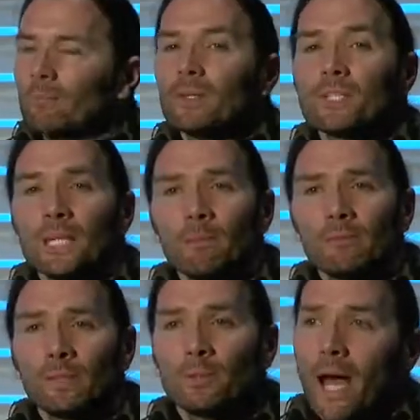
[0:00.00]
some
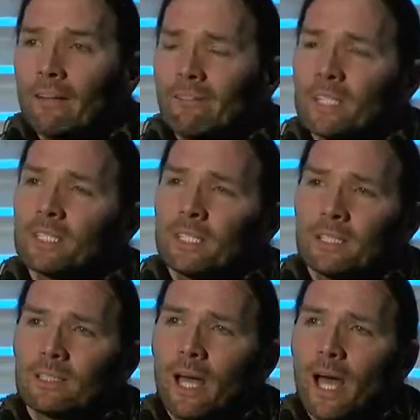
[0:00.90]
of you had
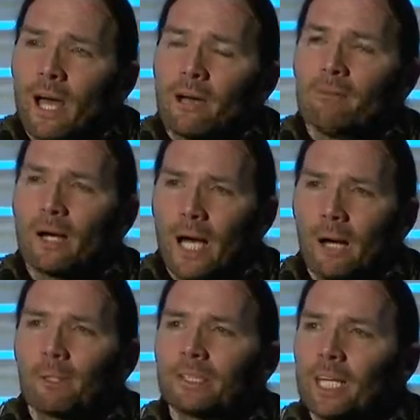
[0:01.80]
visited
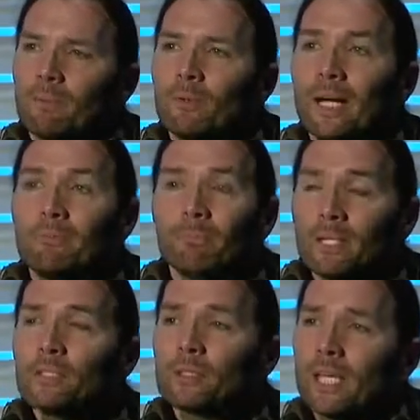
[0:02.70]
our table and
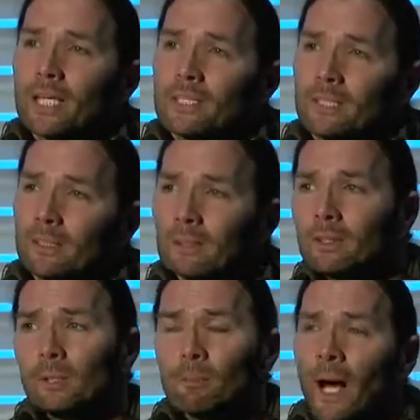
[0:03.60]
muscle tested.
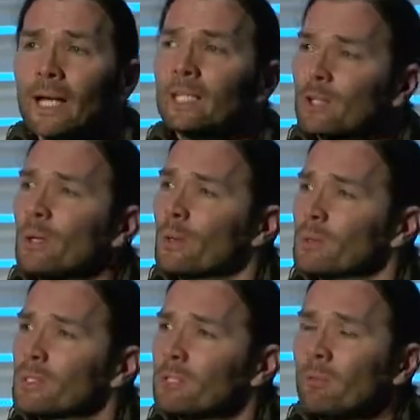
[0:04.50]
Your body
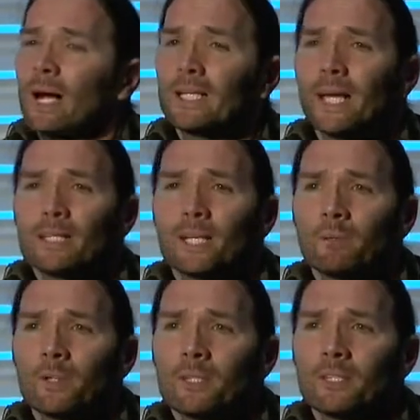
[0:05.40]
knows. Your body has that
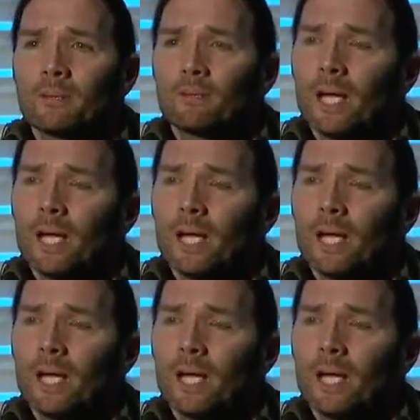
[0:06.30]
wisdom